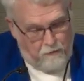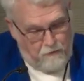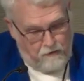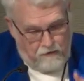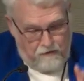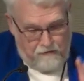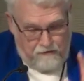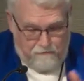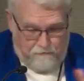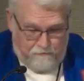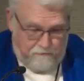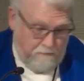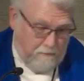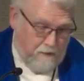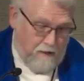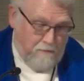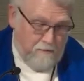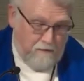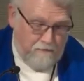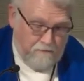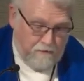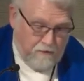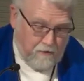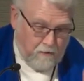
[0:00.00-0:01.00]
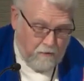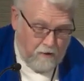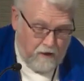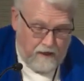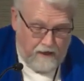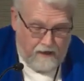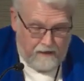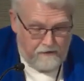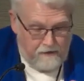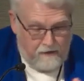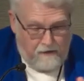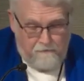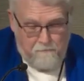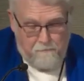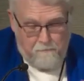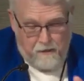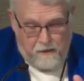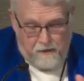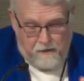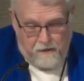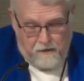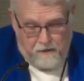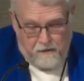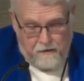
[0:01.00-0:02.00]
or maybe for a while you haven't
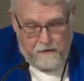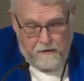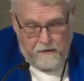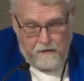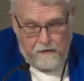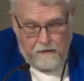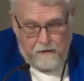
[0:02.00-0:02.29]
been here,